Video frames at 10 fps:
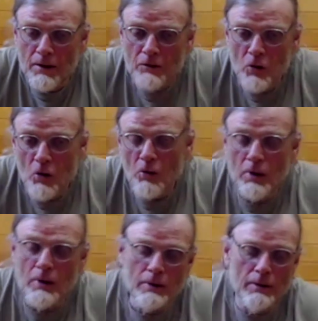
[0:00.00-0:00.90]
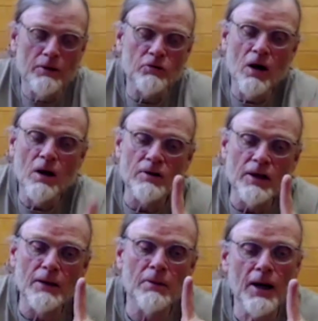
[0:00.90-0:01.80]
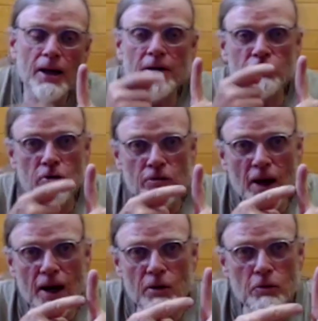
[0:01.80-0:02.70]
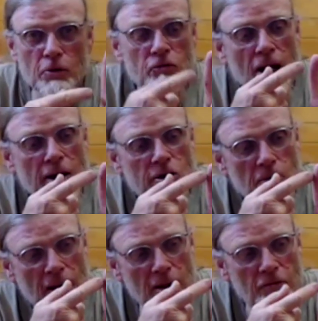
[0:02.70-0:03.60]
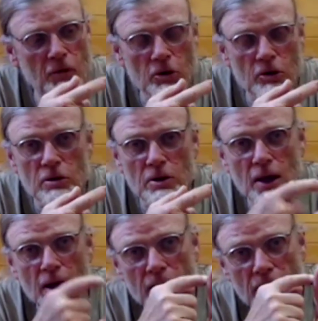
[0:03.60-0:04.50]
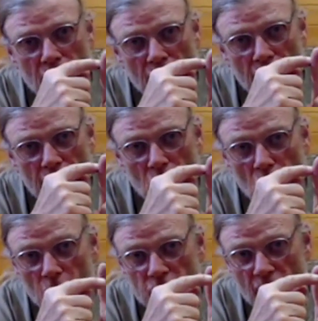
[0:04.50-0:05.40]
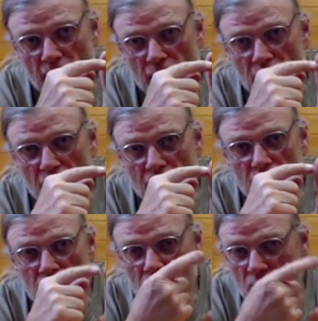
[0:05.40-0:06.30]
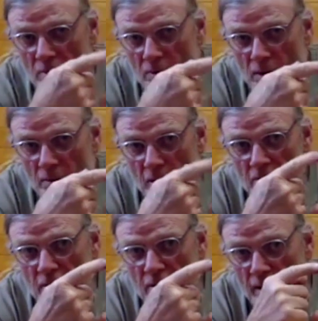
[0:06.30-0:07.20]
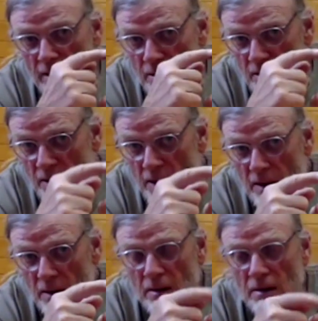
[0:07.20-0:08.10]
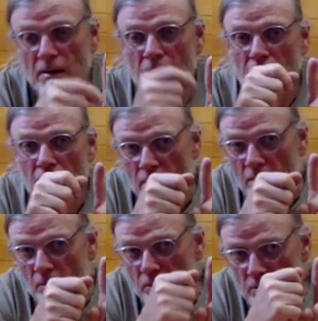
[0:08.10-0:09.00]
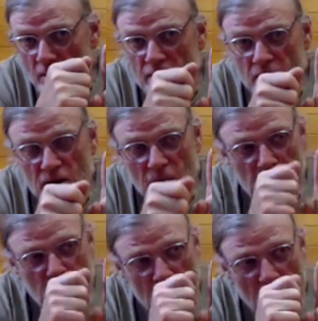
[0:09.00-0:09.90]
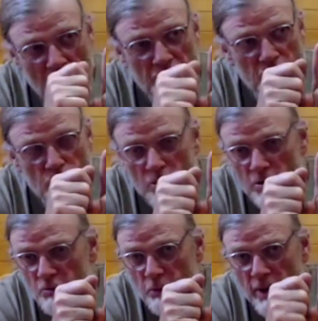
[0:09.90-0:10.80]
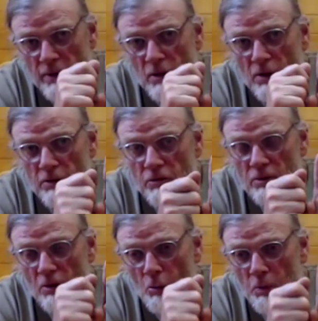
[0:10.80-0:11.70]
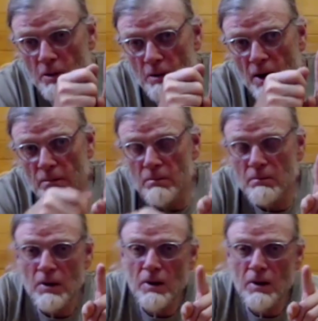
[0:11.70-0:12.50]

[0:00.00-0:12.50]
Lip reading: So it's called T-budding. So you've got a rootstock, you make a vertical cut and a horizontal cut above it like a T. You take the tip of your knife and you can spread those, open them up.